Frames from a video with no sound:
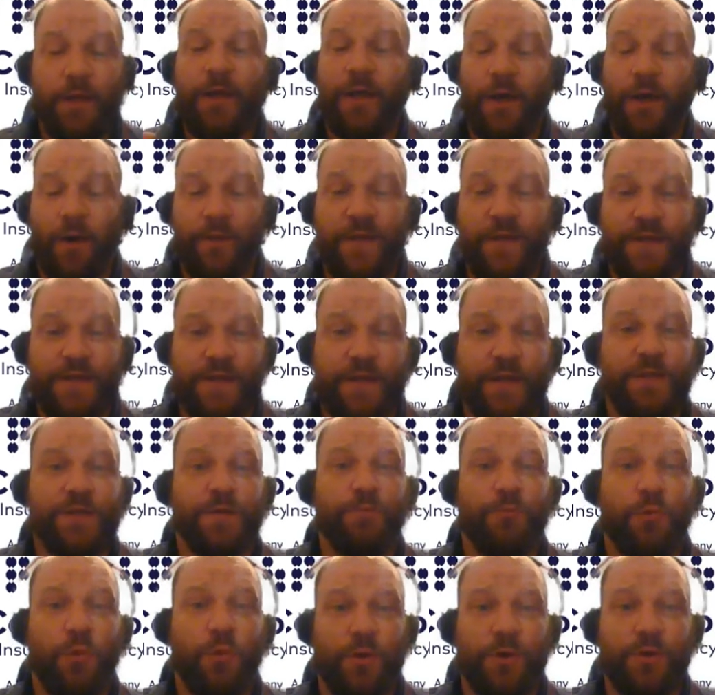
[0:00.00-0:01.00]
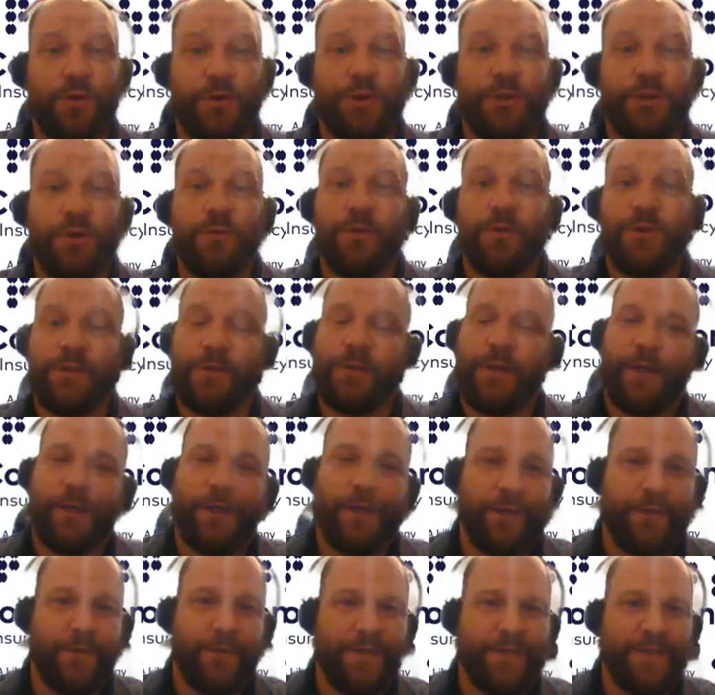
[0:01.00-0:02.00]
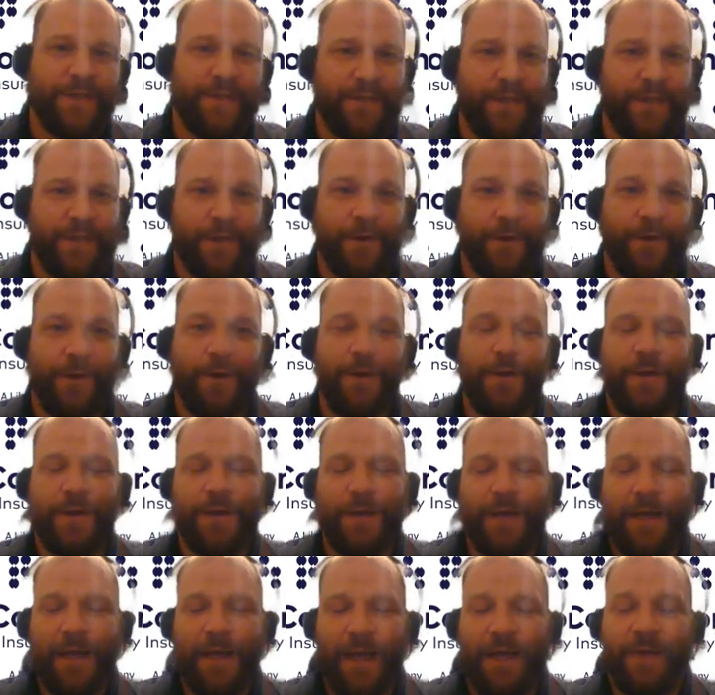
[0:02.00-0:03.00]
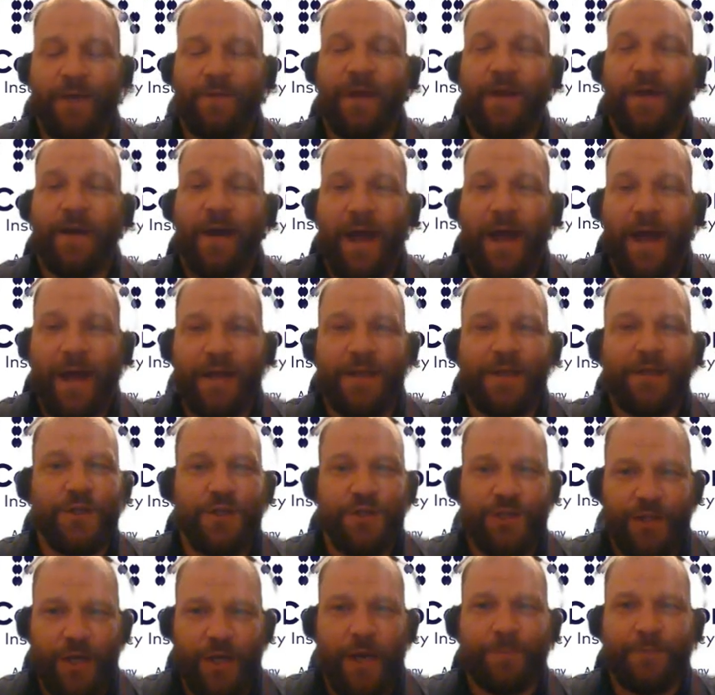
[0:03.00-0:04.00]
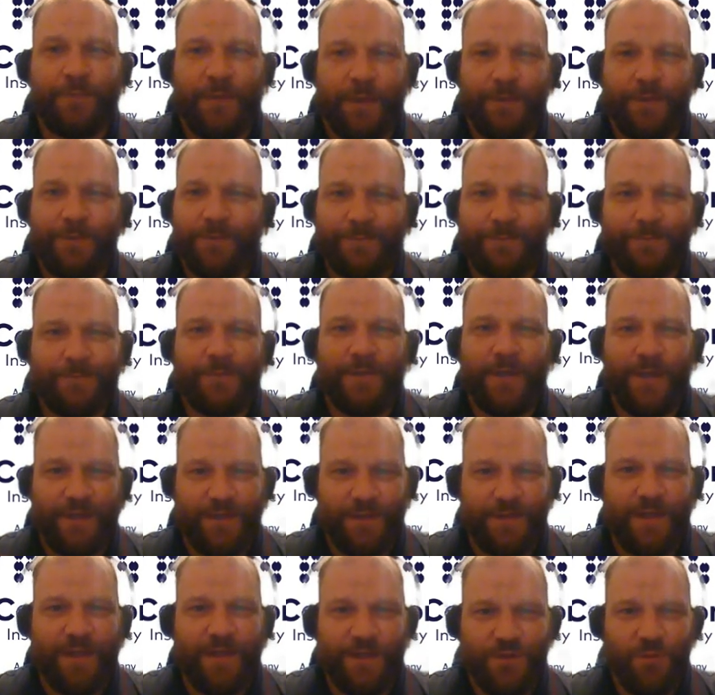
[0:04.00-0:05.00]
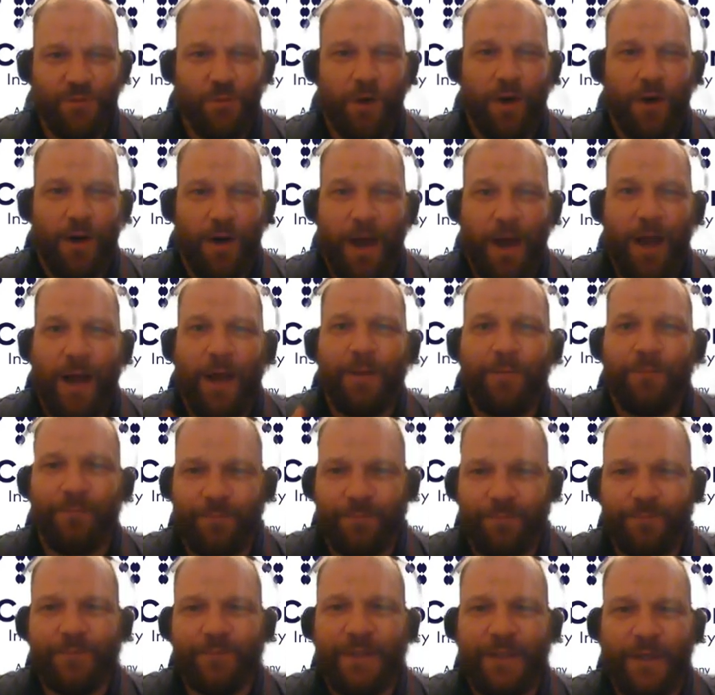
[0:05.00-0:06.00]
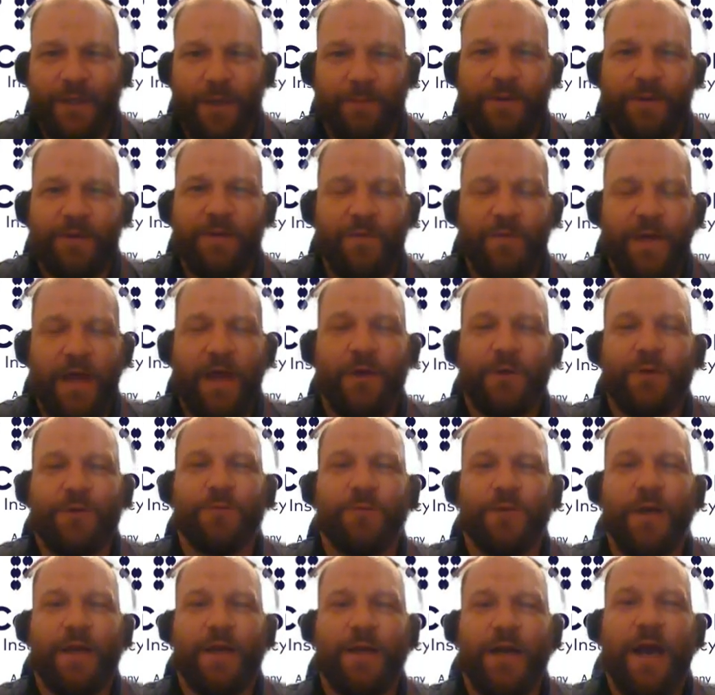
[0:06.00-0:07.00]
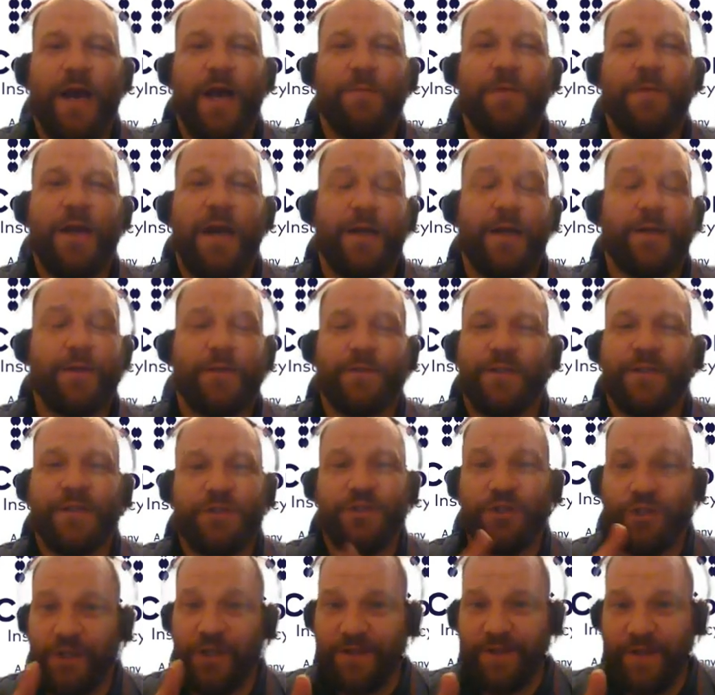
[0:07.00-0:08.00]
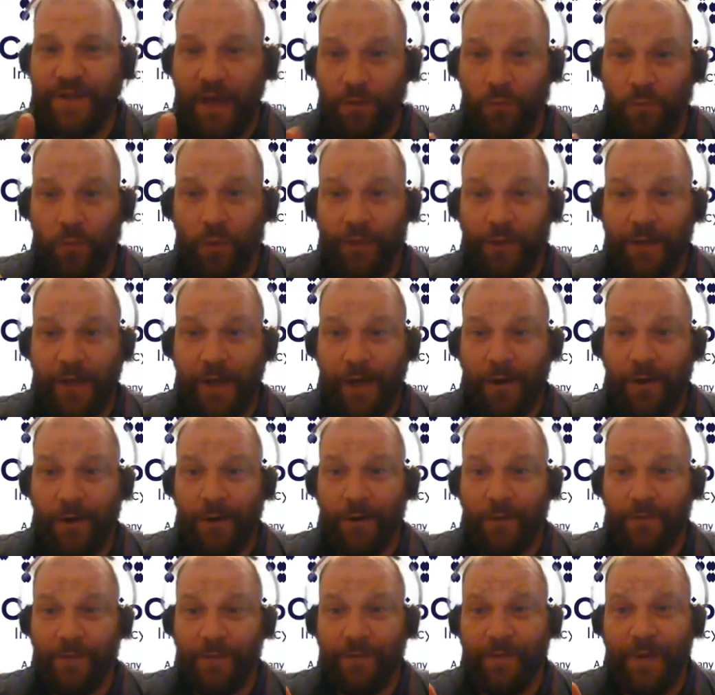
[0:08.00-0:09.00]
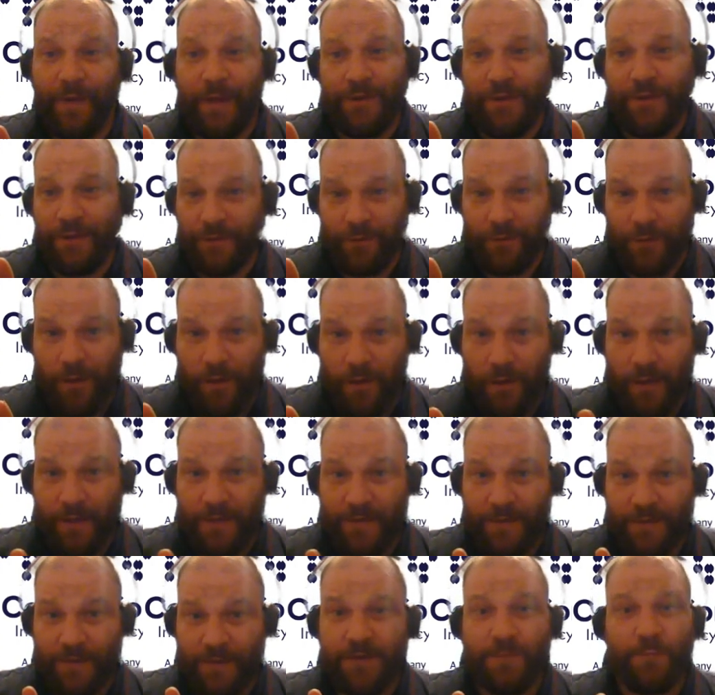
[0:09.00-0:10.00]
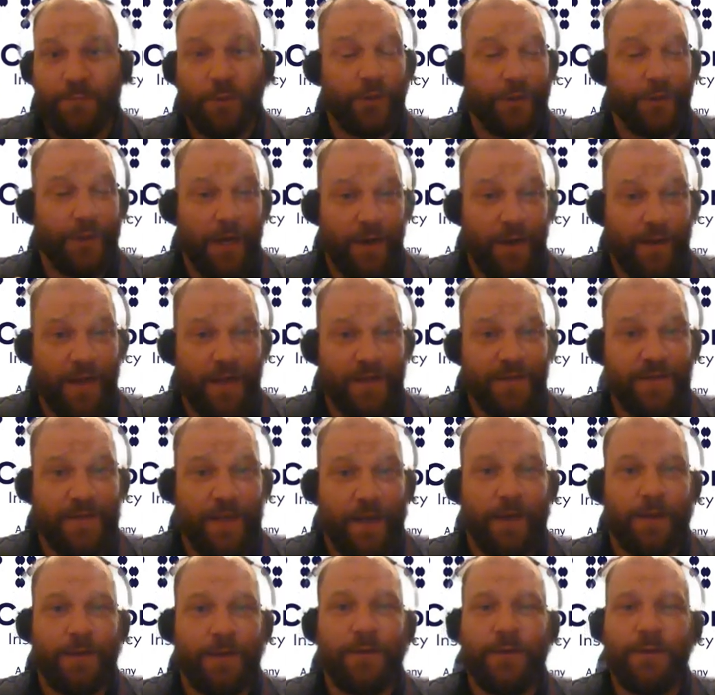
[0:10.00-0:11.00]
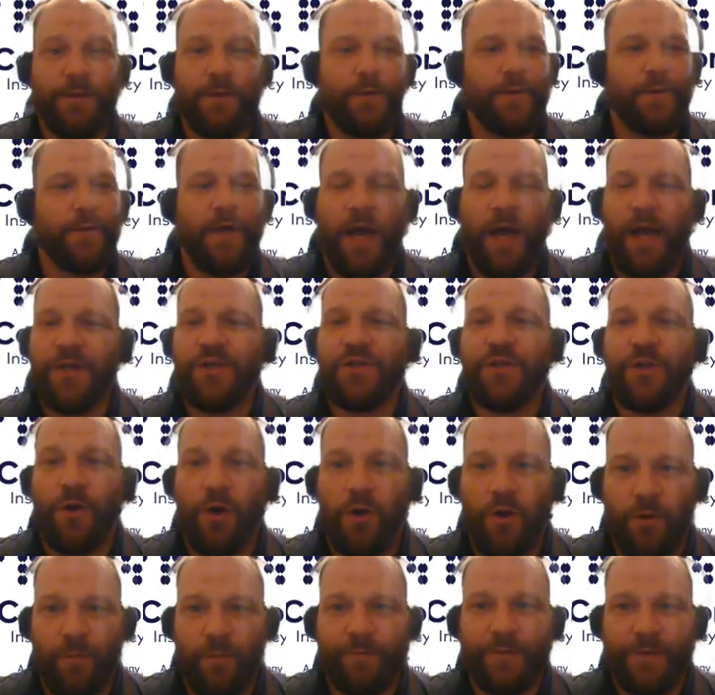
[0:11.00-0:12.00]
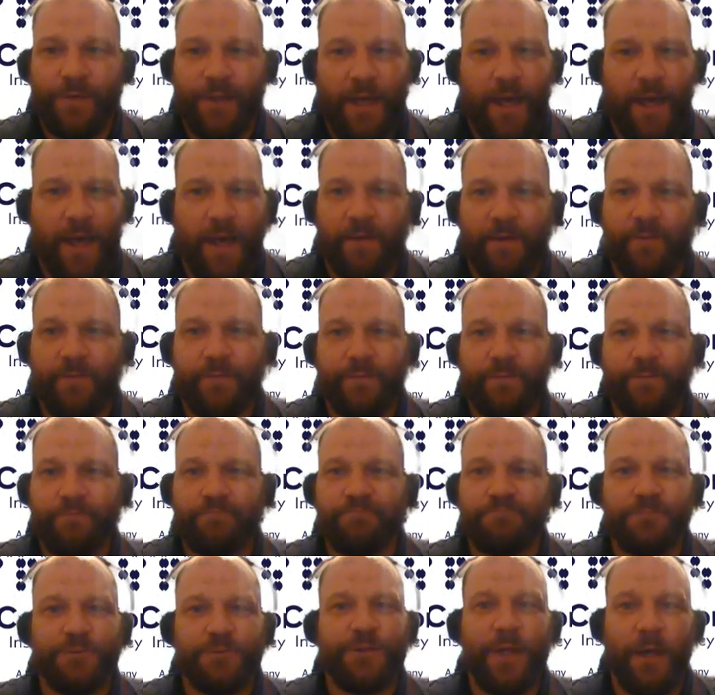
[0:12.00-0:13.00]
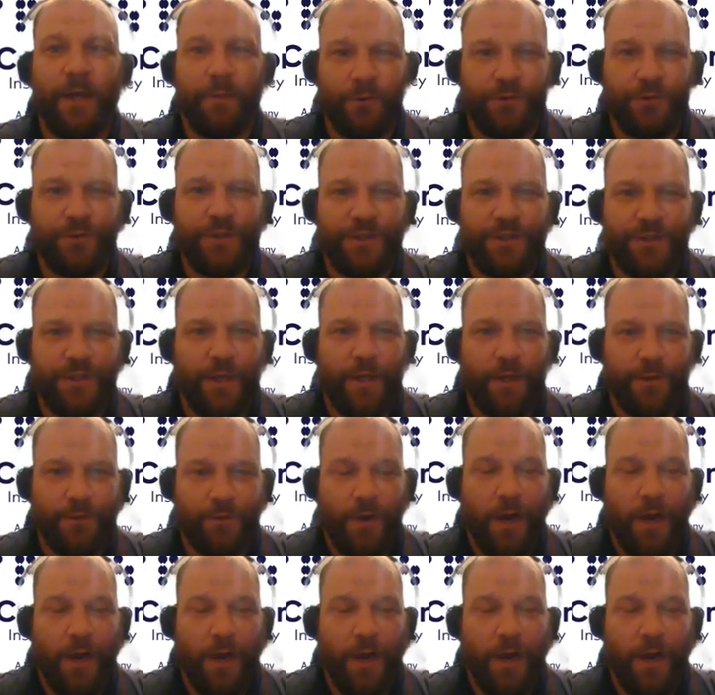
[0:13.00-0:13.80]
are these things important to you? Would you like increases here? And then I can shop it, is, is where I'm becoming the value, right? I'm not the, just that one carrier that they just lost that's pulling out of that state. I should hopefully have double digit other